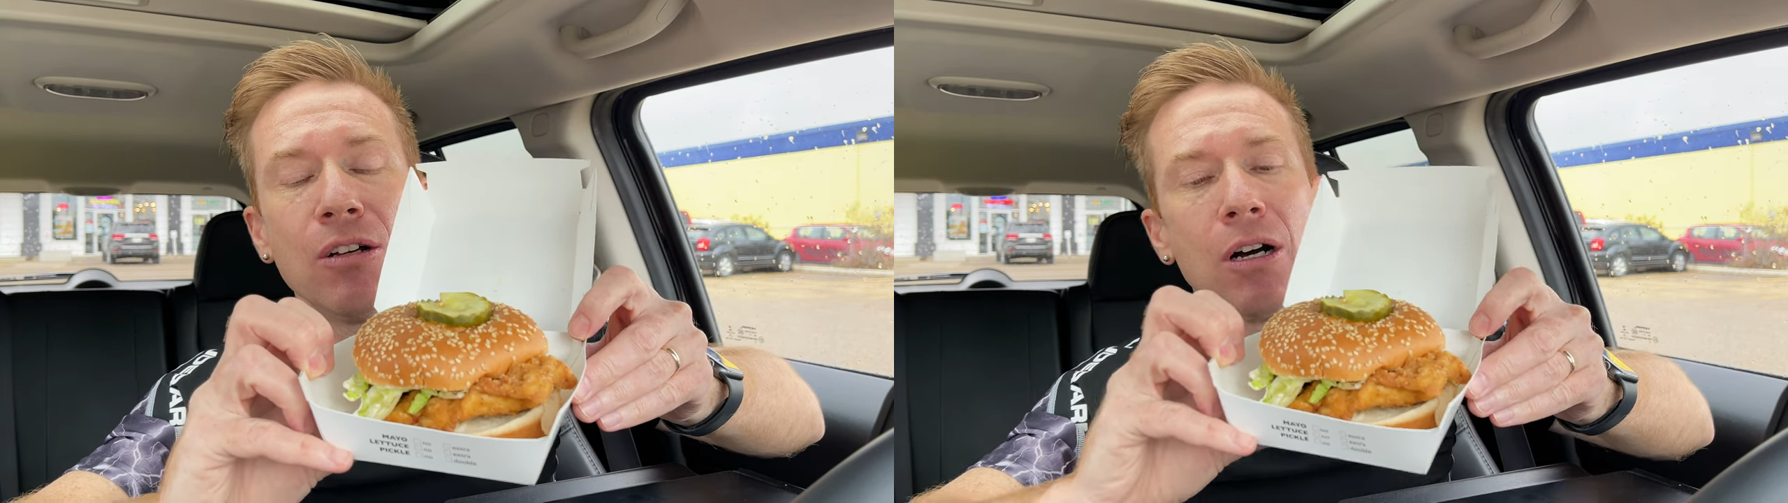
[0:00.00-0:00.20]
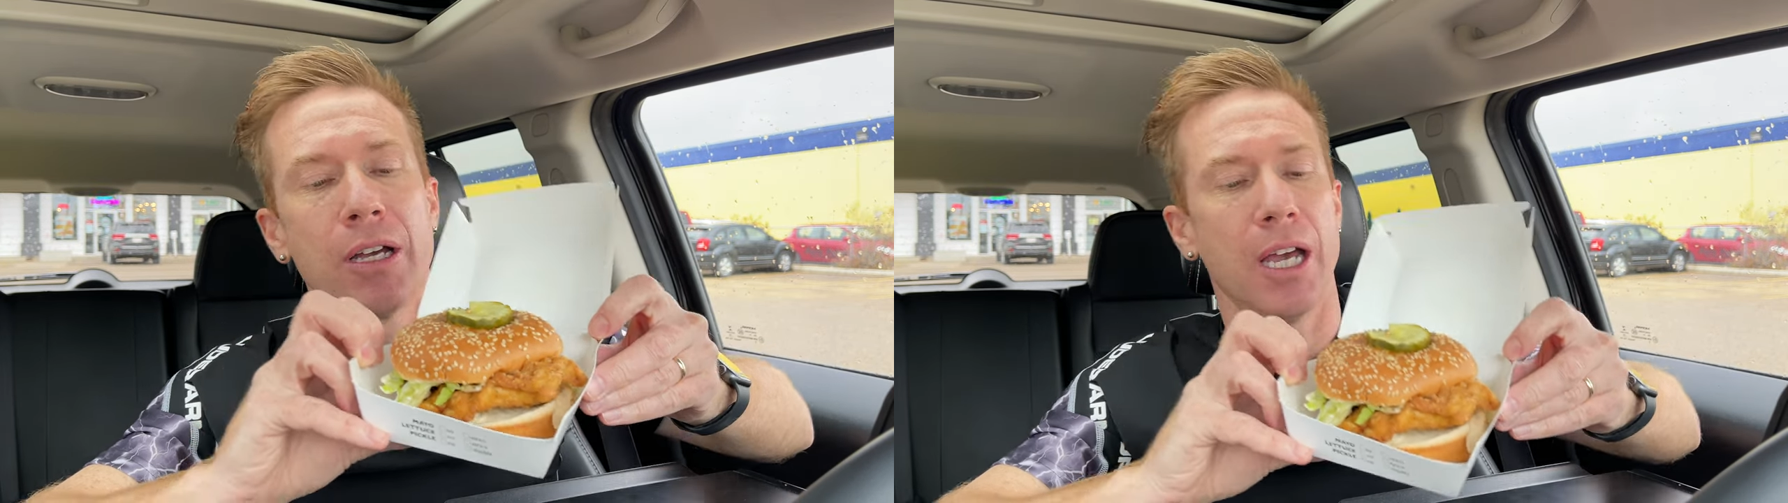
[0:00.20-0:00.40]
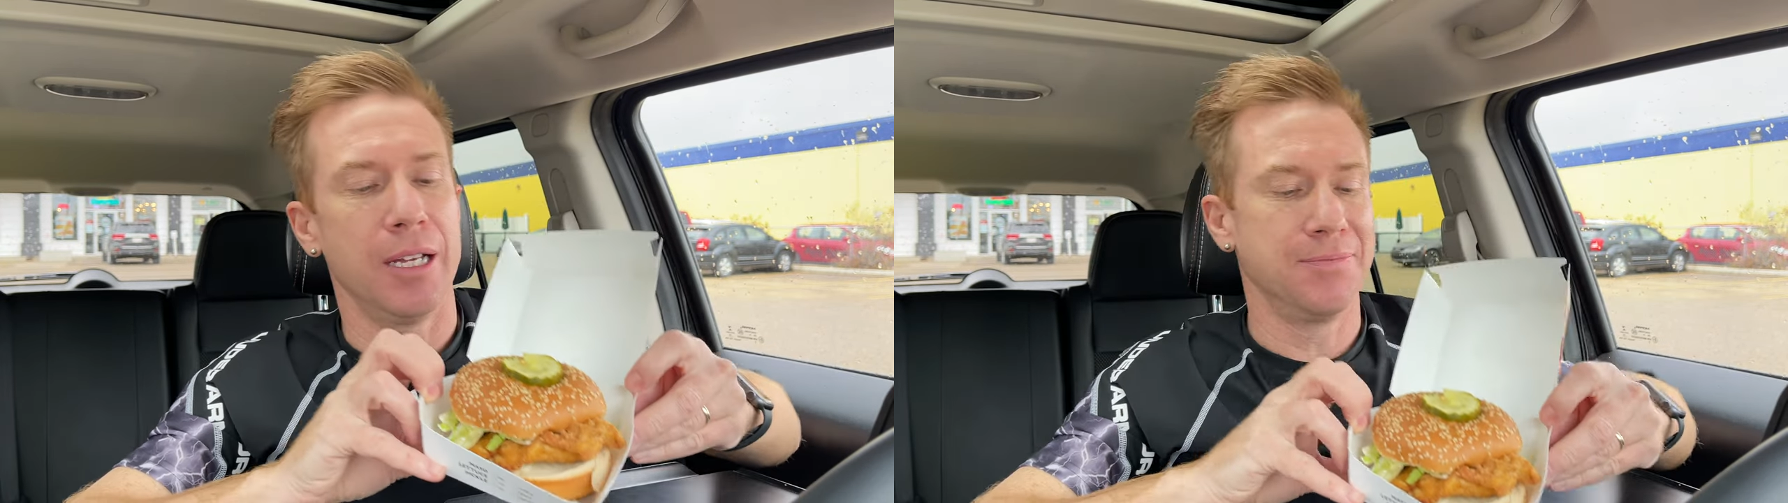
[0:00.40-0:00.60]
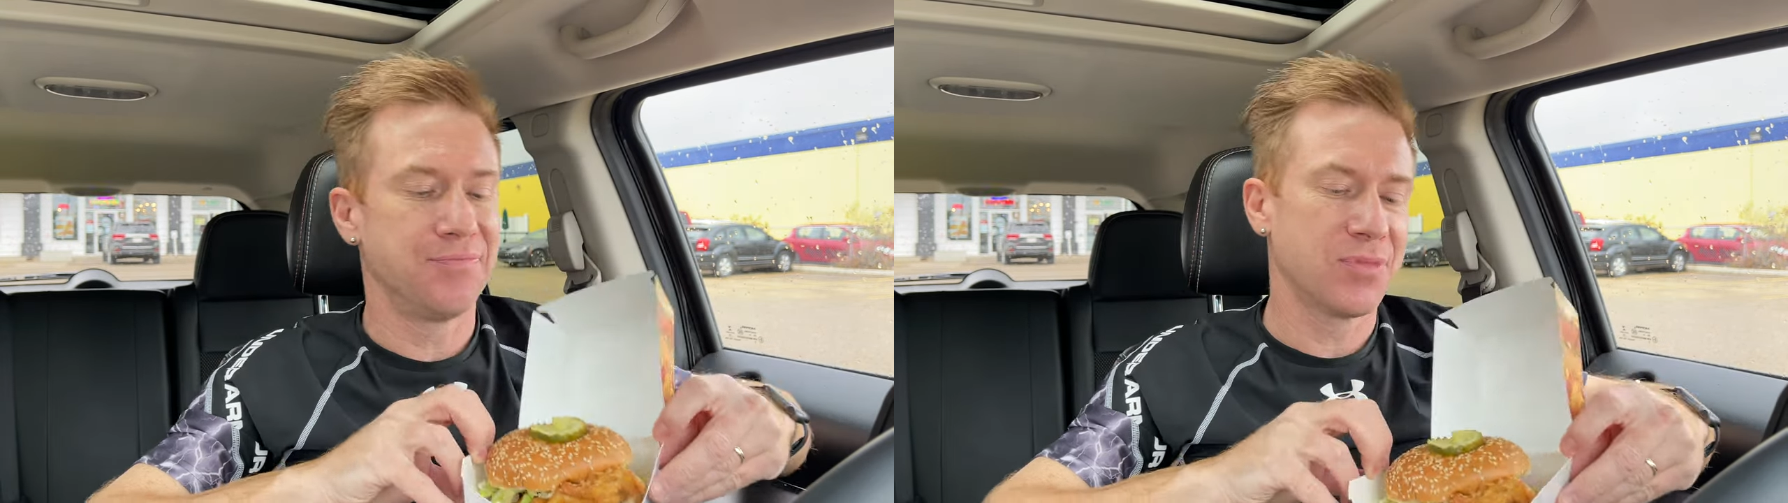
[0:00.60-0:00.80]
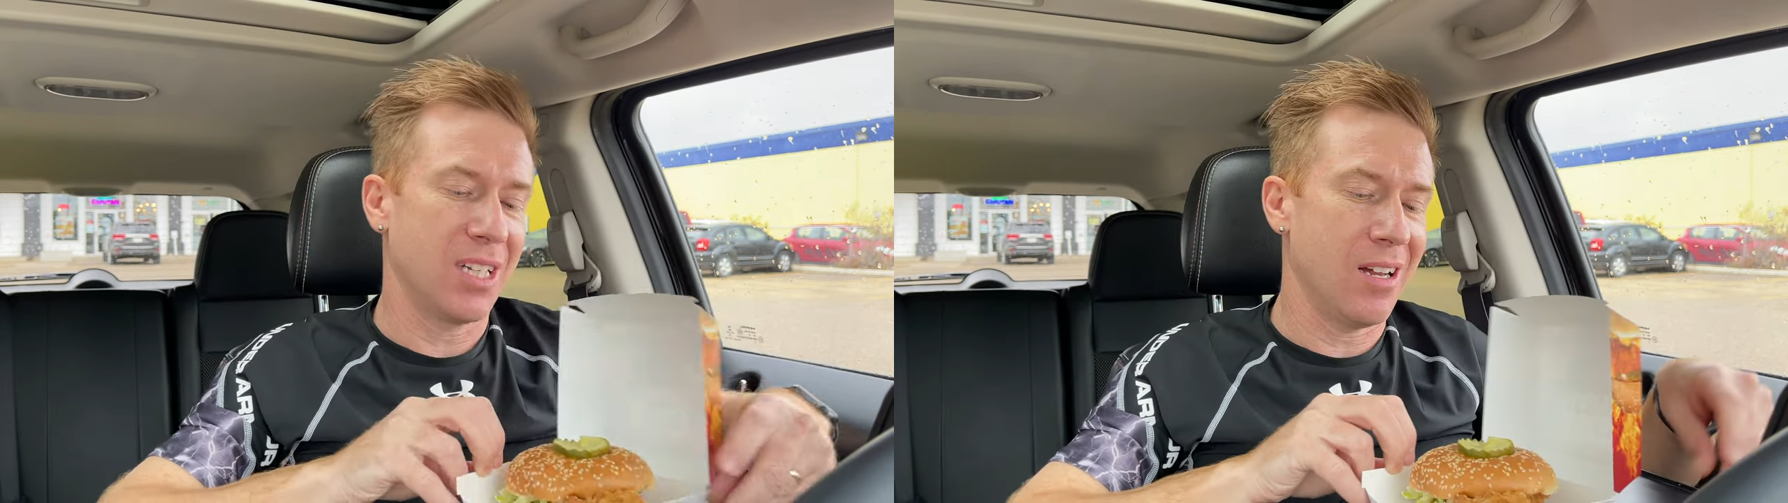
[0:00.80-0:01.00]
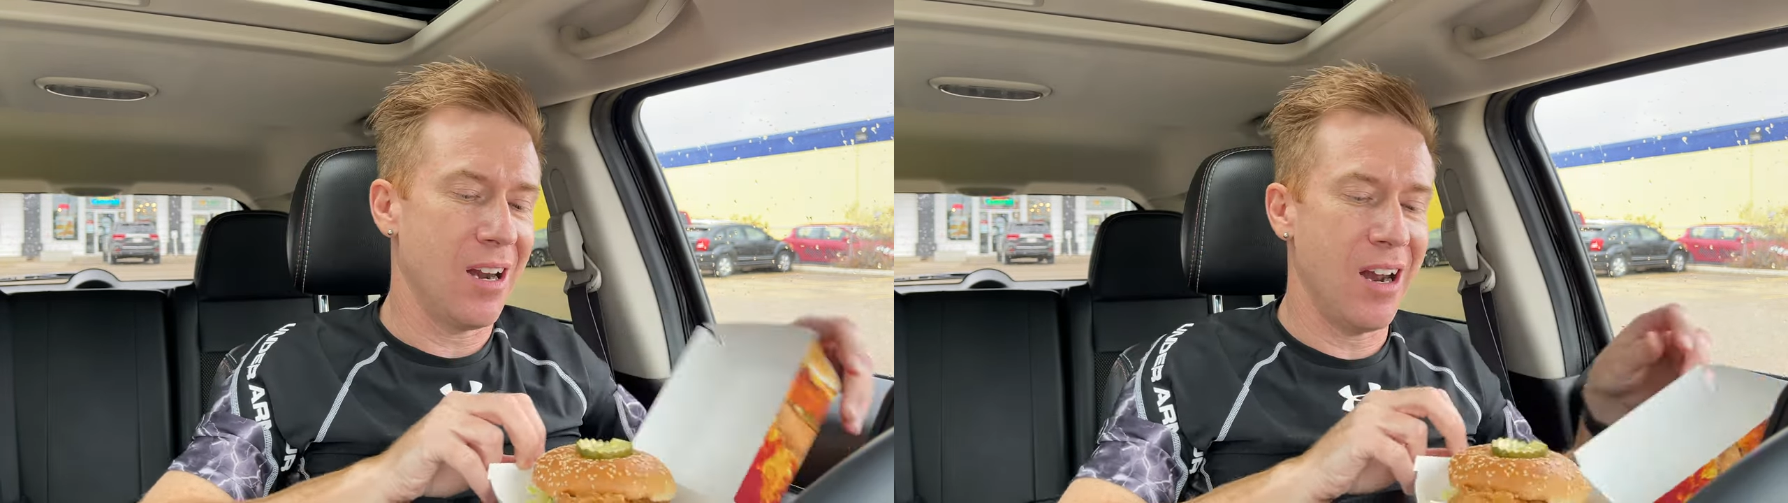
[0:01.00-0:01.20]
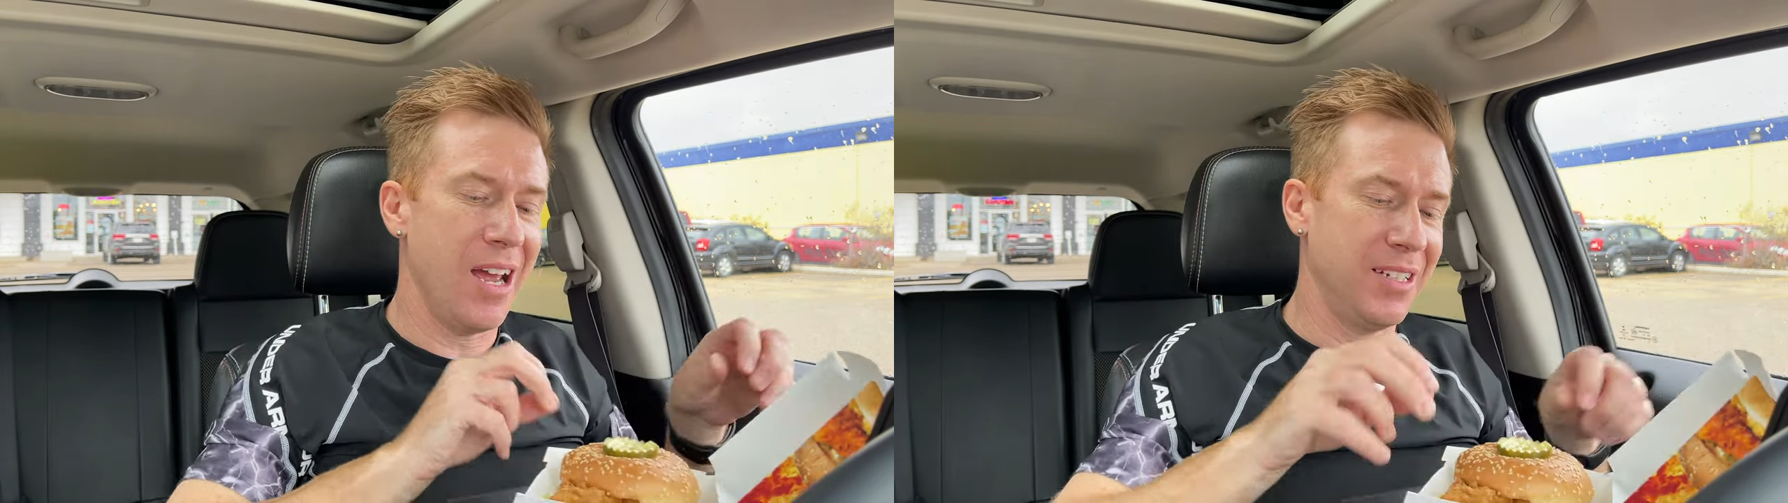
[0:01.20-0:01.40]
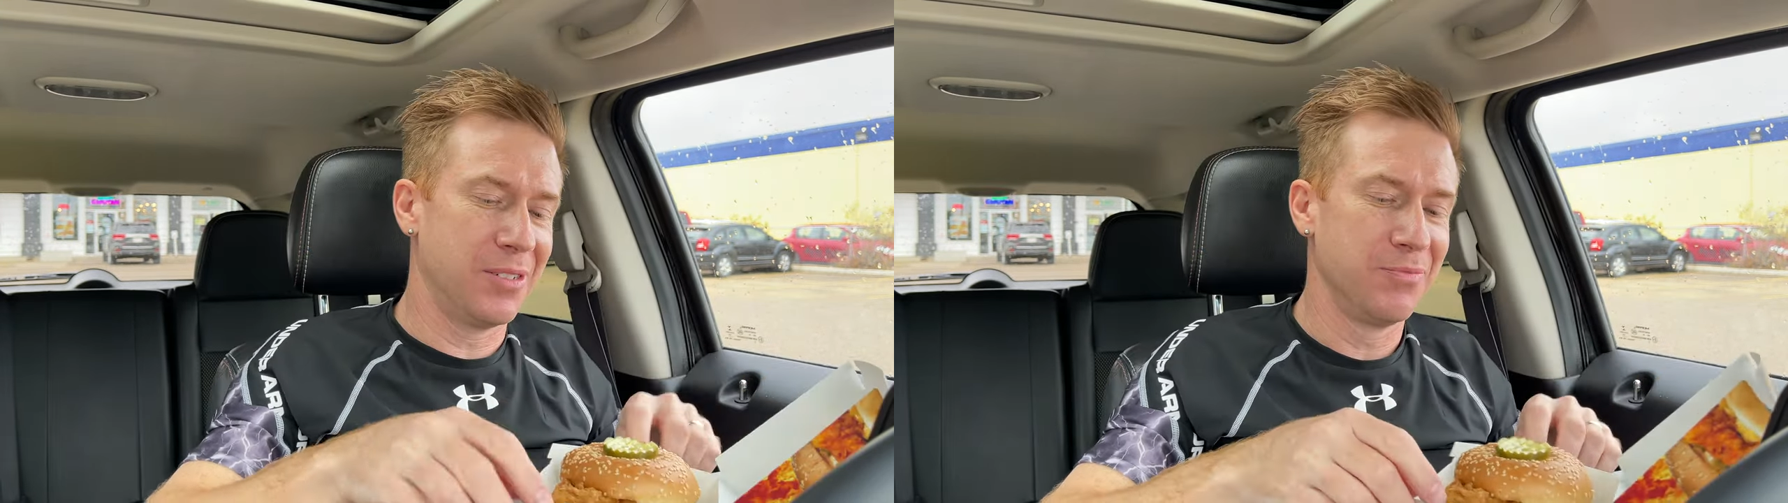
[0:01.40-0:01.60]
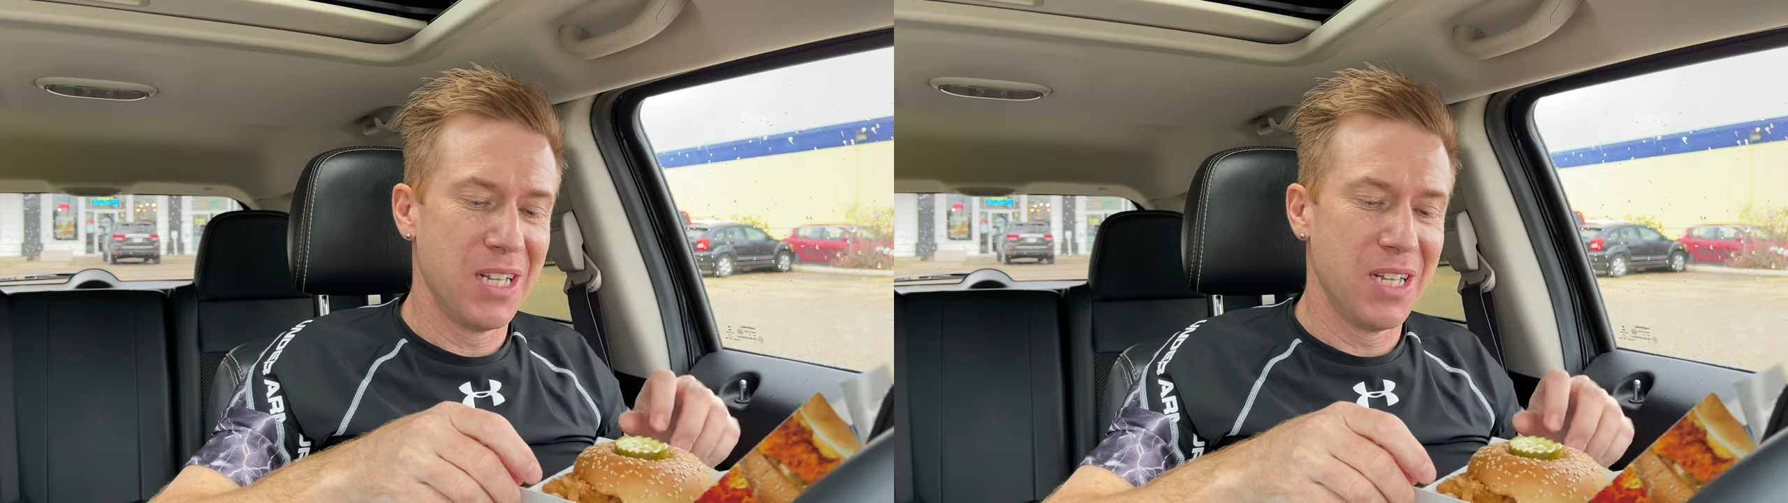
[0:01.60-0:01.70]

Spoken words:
Okay. All right.